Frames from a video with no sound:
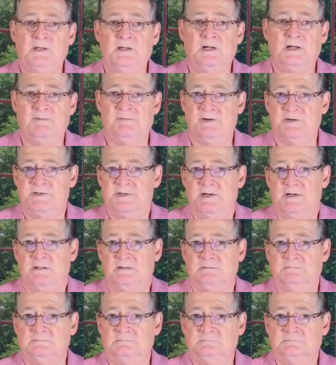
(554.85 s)
of our
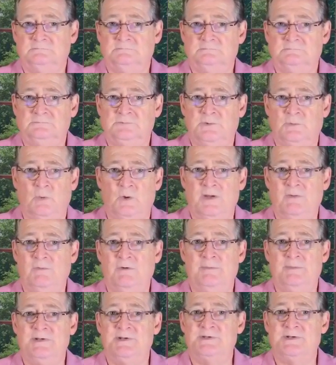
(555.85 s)
tongue, the way
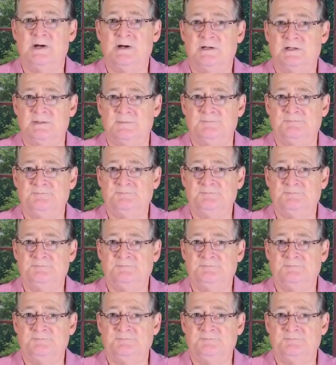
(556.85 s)
we've been talking,